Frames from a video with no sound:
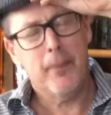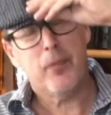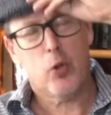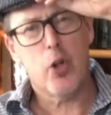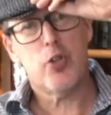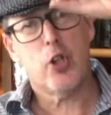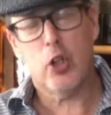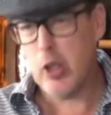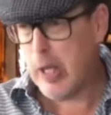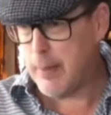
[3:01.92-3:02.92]
Of course, you
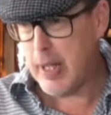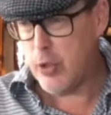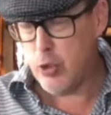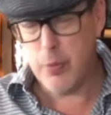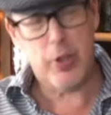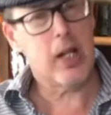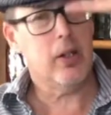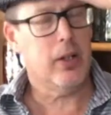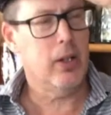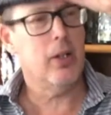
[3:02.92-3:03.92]
can look on my YouTube
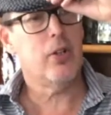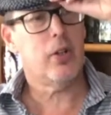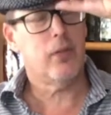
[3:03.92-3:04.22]
channel here, and you can